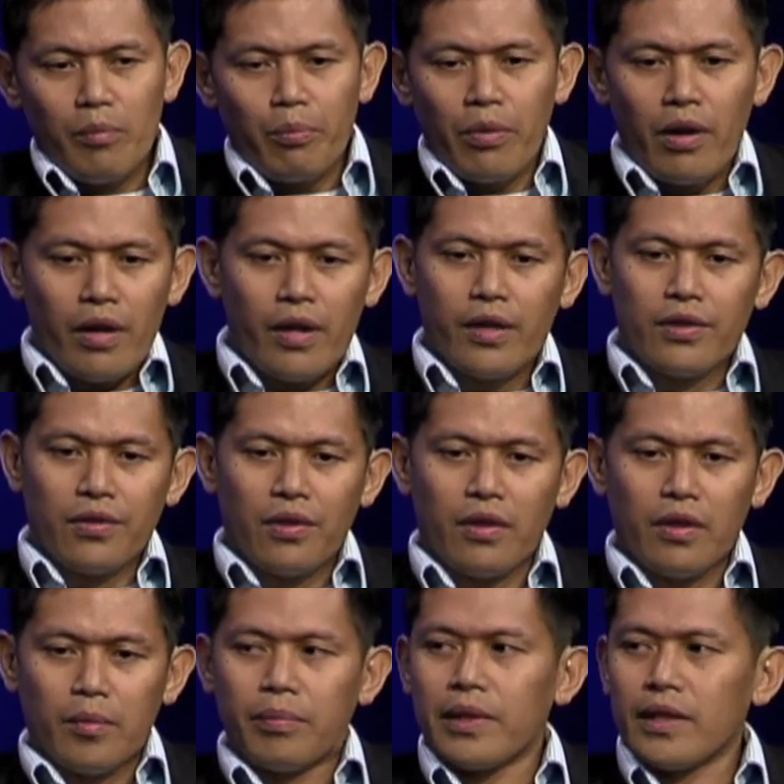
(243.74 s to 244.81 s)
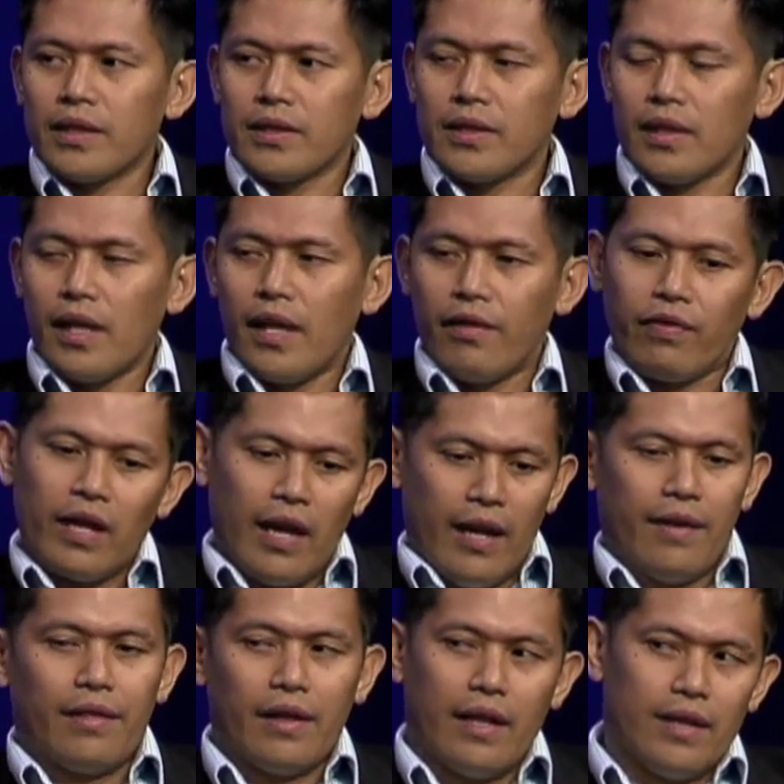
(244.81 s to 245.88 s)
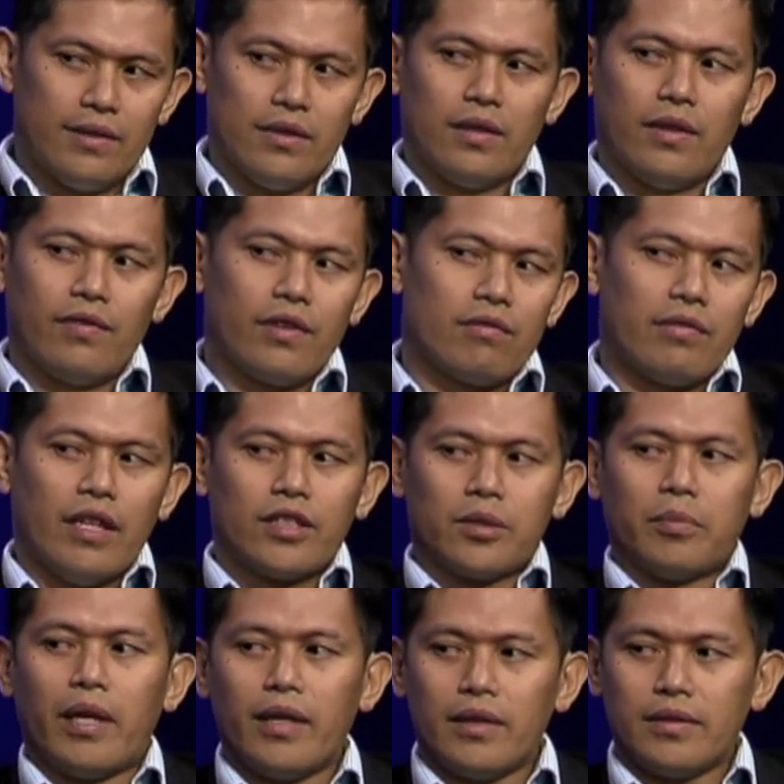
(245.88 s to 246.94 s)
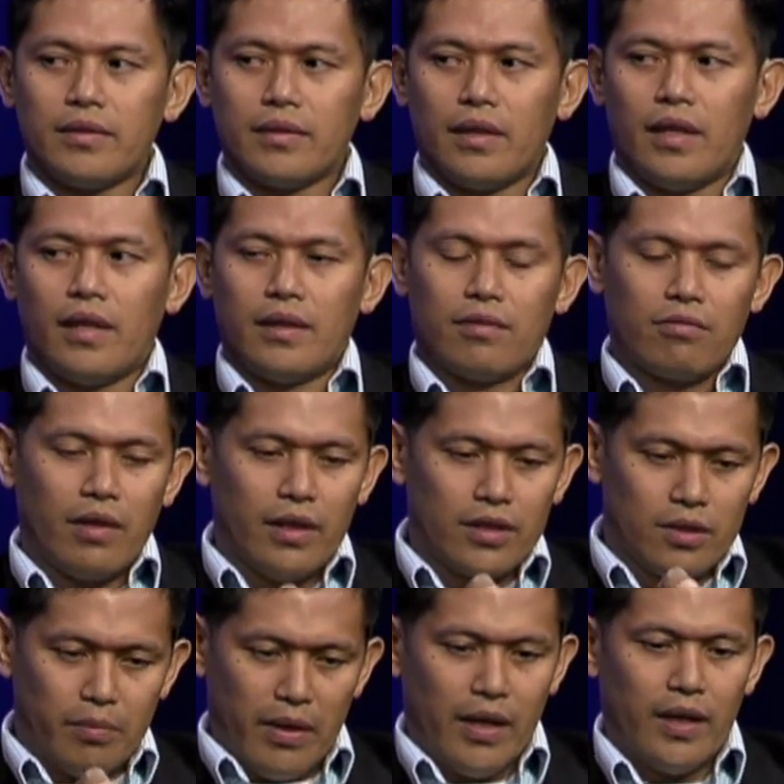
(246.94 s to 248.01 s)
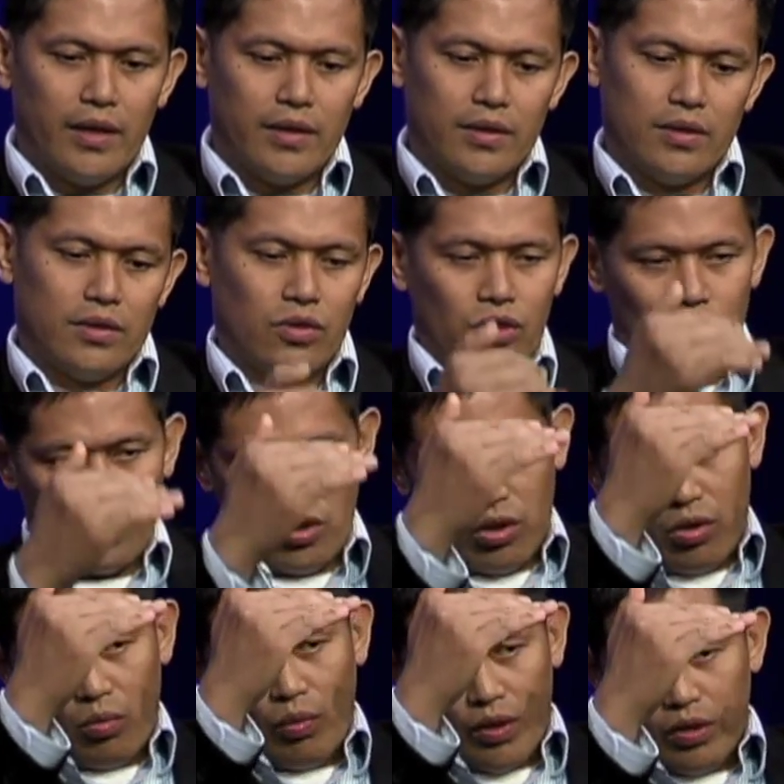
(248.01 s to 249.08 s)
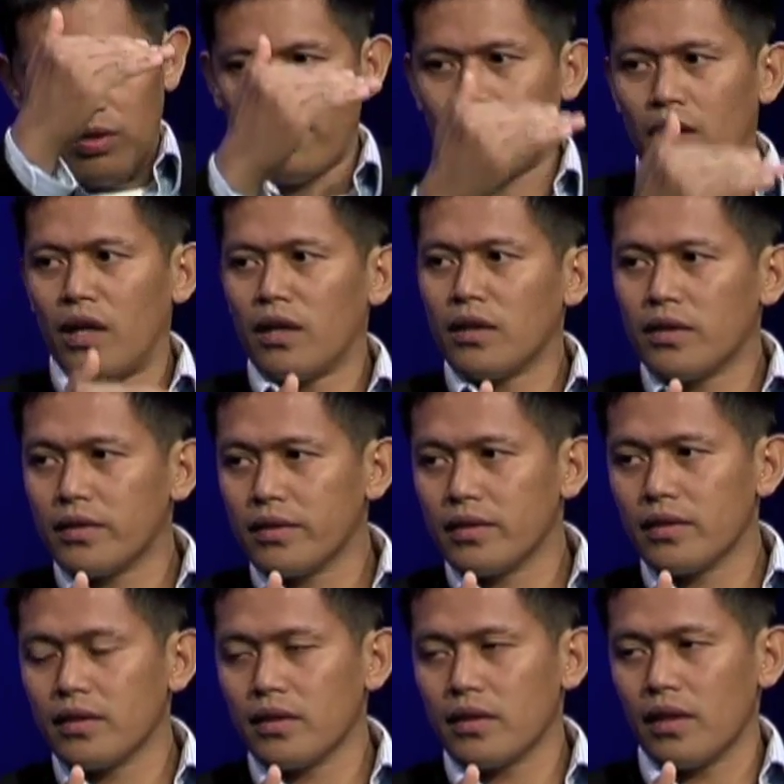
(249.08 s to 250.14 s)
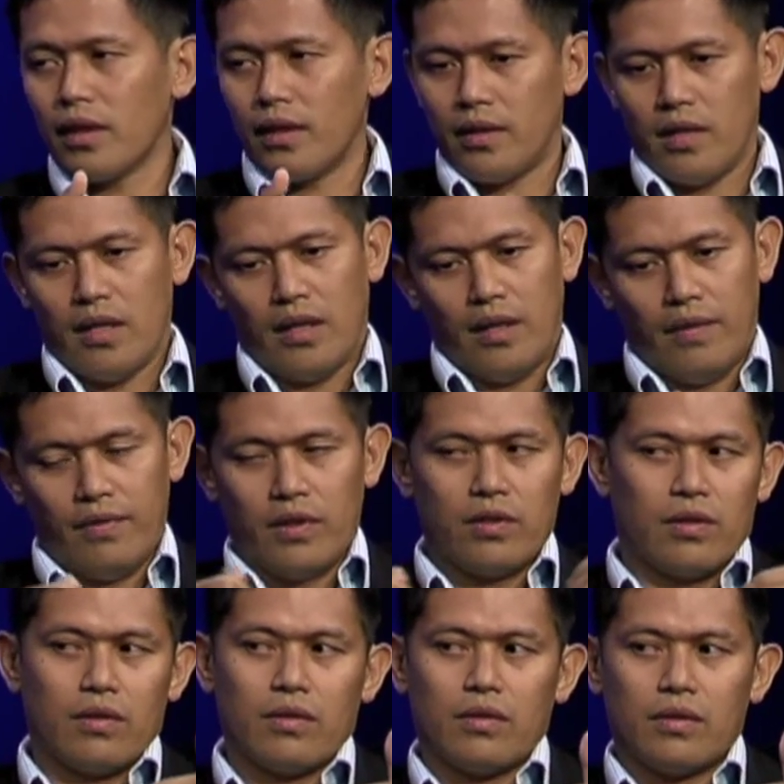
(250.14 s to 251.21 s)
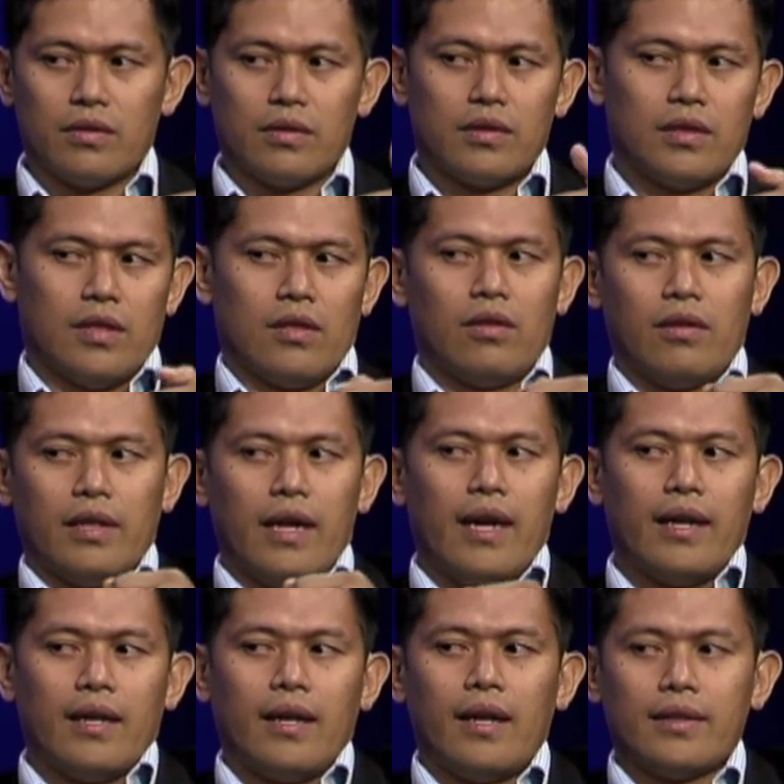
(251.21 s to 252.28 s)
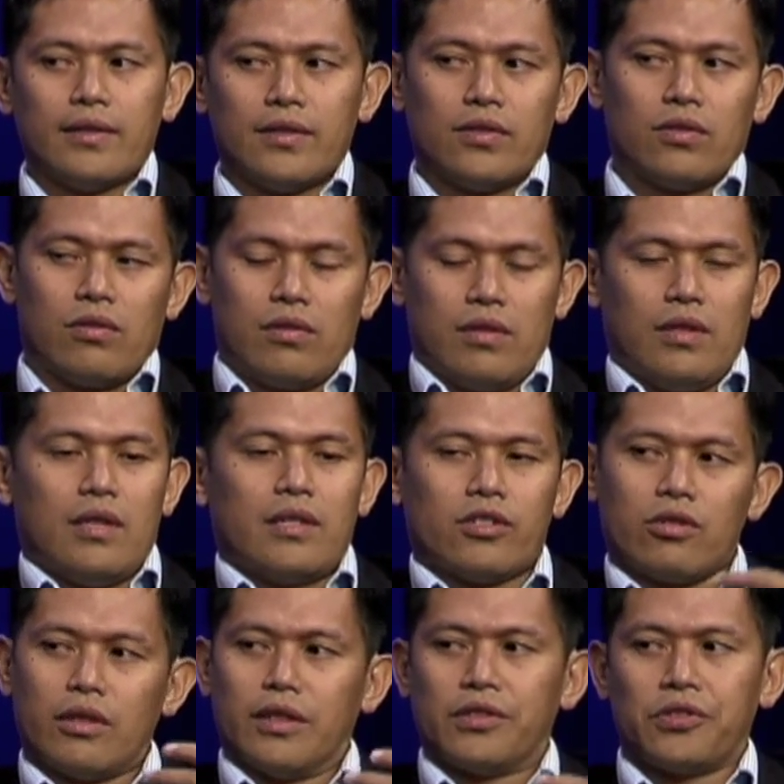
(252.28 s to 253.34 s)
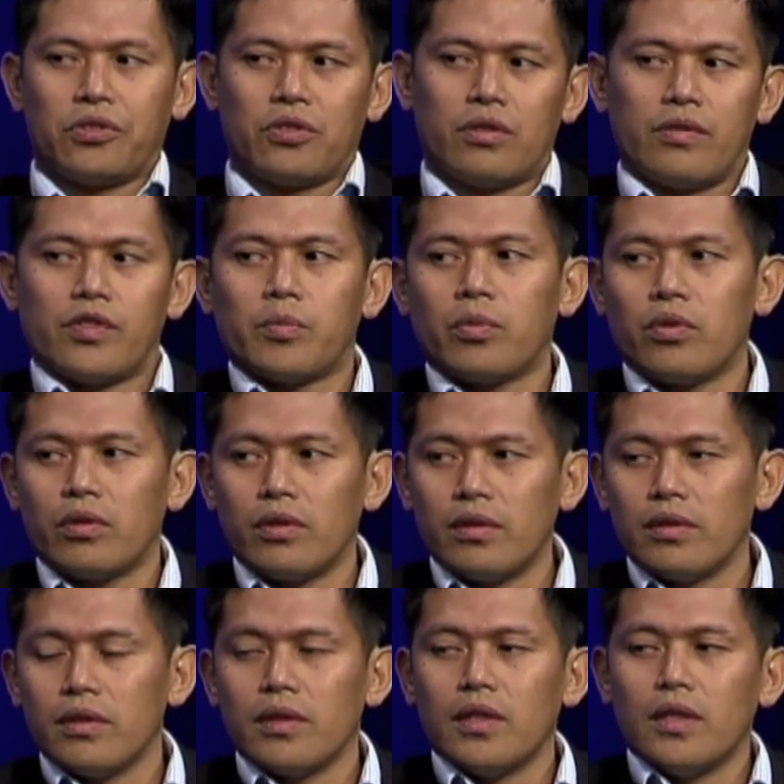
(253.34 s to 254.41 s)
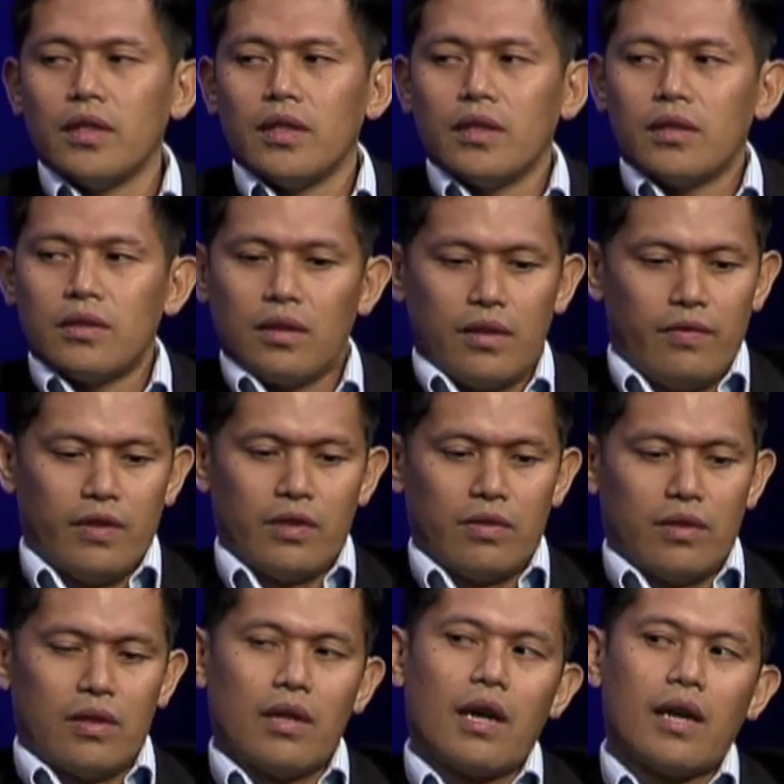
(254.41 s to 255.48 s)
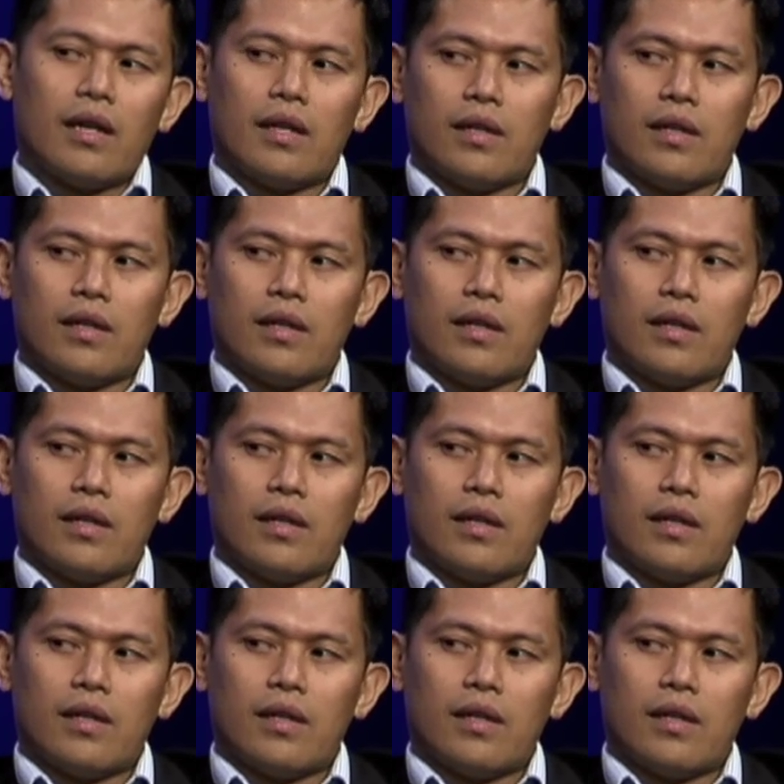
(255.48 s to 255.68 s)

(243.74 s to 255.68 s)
Prior to the Olympics, every athlete has to give their resume, and the resume to show what you've done, and they're going to give it to, they call the AIS, or the Australian Institute of Sport, to give into the